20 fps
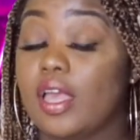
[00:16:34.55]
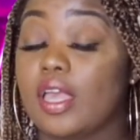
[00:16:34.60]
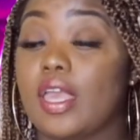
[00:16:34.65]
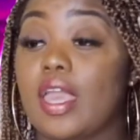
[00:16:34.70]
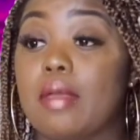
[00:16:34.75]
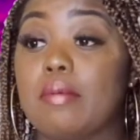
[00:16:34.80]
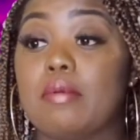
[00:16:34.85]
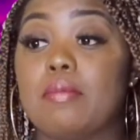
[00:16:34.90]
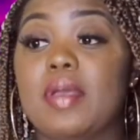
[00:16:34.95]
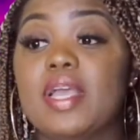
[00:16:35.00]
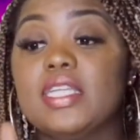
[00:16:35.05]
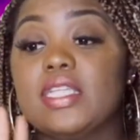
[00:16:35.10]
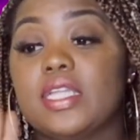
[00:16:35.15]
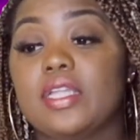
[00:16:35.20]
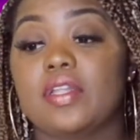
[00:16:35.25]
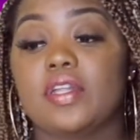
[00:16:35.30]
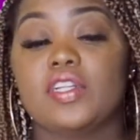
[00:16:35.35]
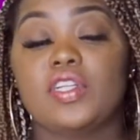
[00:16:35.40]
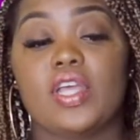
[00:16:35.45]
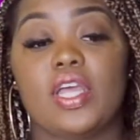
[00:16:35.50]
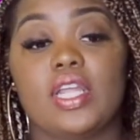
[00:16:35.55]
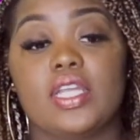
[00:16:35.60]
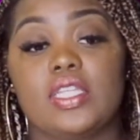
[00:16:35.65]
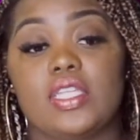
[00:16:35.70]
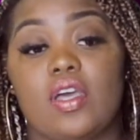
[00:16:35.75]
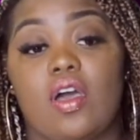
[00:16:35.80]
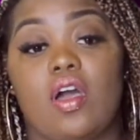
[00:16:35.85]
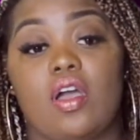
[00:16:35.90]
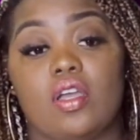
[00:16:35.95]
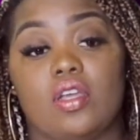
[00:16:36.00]
Okay, but basically they're trying
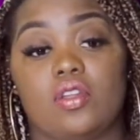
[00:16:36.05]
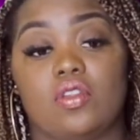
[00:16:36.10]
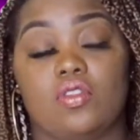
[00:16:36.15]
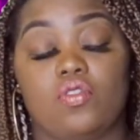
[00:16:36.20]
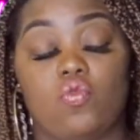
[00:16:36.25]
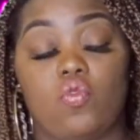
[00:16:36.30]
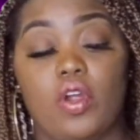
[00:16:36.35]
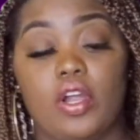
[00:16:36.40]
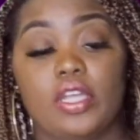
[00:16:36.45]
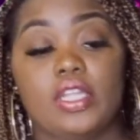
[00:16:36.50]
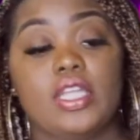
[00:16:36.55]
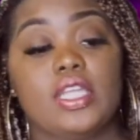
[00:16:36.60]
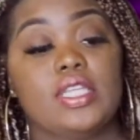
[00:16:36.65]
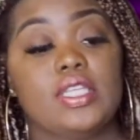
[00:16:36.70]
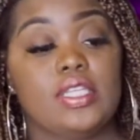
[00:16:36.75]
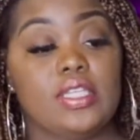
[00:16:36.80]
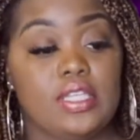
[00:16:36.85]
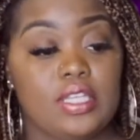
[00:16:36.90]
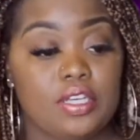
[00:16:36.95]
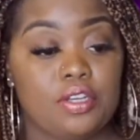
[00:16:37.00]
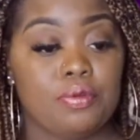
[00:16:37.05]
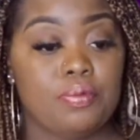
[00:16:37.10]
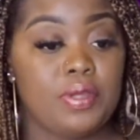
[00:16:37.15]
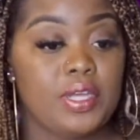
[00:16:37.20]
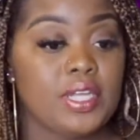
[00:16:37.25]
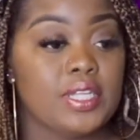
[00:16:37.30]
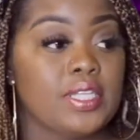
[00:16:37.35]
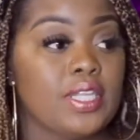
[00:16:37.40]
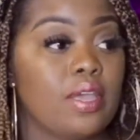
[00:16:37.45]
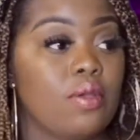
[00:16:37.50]
to work this deal
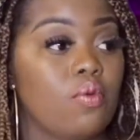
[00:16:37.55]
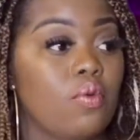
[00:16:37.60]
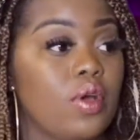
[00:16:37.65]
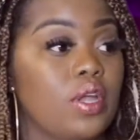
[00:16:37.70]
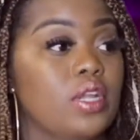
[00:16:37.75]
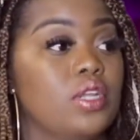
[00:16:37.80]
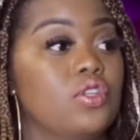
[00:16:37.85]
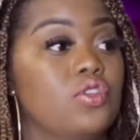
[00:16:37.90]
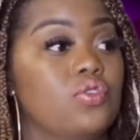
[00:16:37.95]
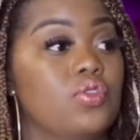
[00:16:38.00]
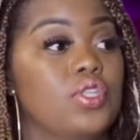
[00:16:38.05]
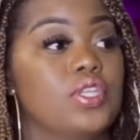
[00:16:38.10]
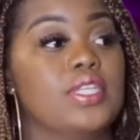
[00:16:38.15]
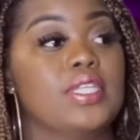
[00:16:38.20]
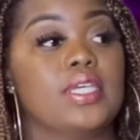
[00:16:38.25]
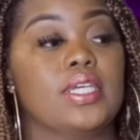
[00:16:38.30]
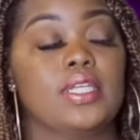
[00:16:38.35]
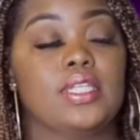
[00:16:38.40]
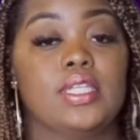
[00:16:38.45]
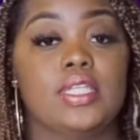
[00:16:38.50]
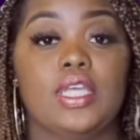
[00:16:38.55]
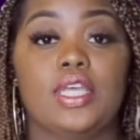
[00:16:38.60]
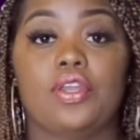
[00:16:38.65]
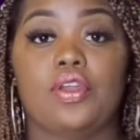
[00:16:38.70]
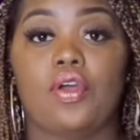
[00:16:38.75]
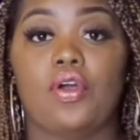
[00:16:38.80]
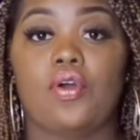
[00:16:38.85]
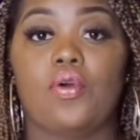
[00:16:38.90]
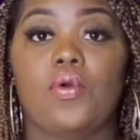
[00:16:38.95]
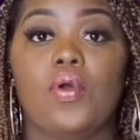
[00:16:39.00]
because they want to do this
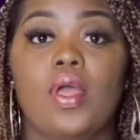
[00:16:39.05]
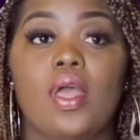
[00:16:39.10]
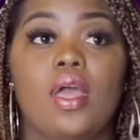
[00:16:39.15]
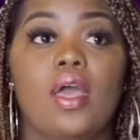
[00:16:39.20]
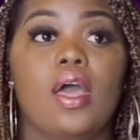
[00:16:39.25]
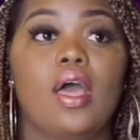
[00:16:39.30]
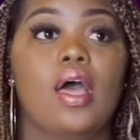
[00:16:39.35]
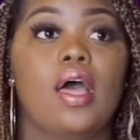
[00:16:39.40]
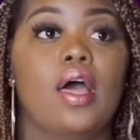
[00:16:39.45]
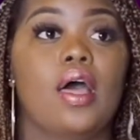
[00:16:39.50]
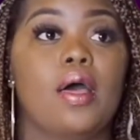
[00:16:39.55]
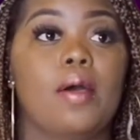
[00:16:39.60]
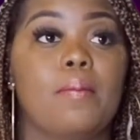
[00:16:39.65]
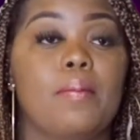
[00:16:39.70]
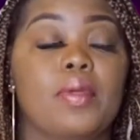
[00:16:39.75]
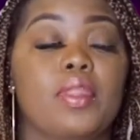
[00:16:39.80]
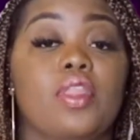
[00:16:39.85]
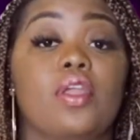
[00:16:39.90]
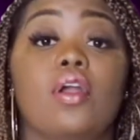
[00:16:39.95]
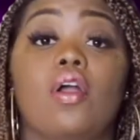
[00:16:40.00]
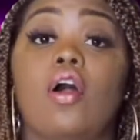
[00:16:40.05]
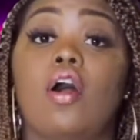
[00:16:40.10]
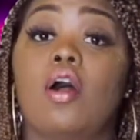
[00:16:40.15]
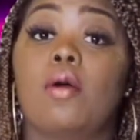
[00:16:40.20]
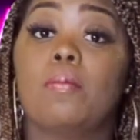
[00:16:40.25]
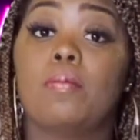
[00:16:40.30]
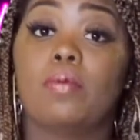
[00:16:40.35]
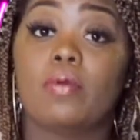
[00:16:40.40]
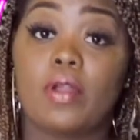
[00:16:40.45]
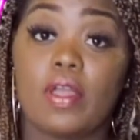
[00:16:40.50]
casino, but they're
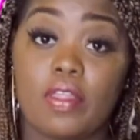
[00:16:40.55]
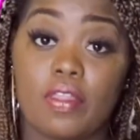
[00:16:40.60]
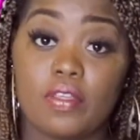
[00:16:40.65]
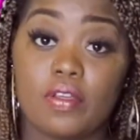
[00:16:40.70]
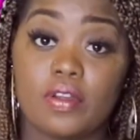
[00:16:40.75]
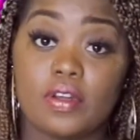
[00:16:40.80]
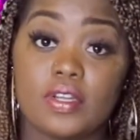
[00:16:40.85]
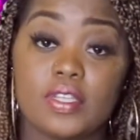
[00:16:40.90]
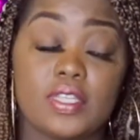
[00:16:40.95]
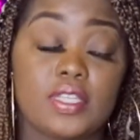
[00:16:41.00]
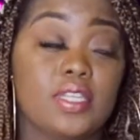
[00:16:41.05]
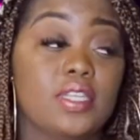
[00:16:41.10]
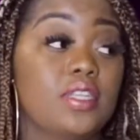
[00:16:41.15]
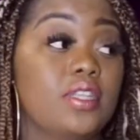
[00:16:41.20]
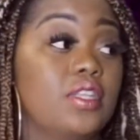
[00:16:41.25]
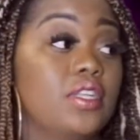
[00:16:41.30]
all brothers.